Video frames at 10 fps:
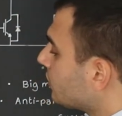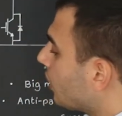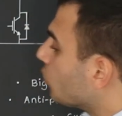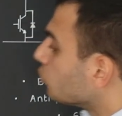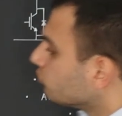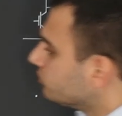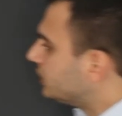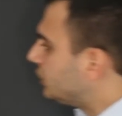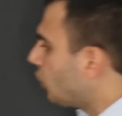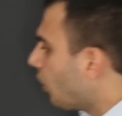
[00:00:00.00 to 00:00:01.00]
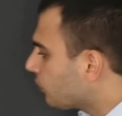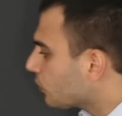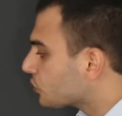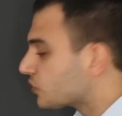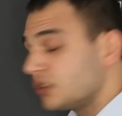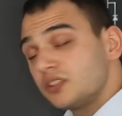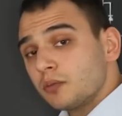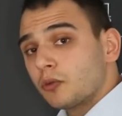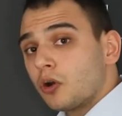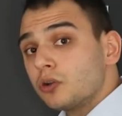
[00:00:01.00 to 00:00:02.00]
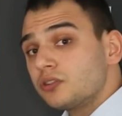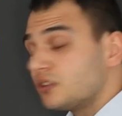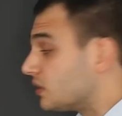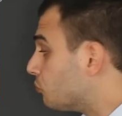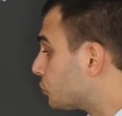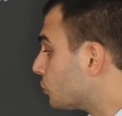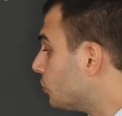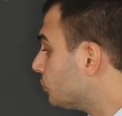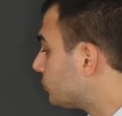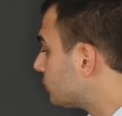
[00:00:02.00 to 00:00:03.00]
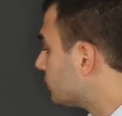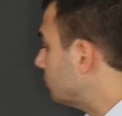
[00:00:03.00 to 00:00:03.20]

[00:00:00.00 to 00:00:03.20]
So the overall system cost is improved